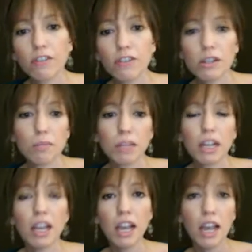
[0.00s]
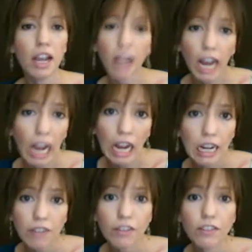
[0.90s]
for something and
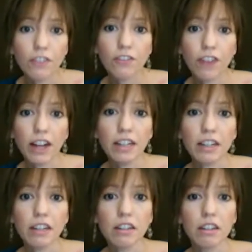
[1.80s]
never even find it.